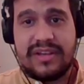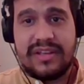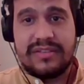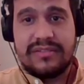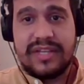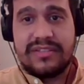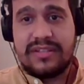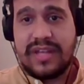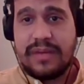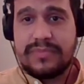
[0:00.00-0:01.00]
uh,
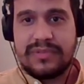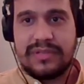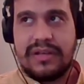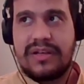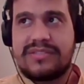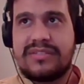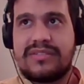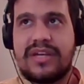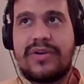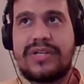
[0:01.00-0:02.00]
dating apps uh,
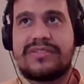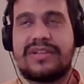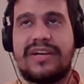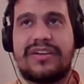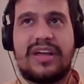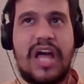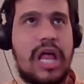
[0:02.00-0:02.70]
since i was like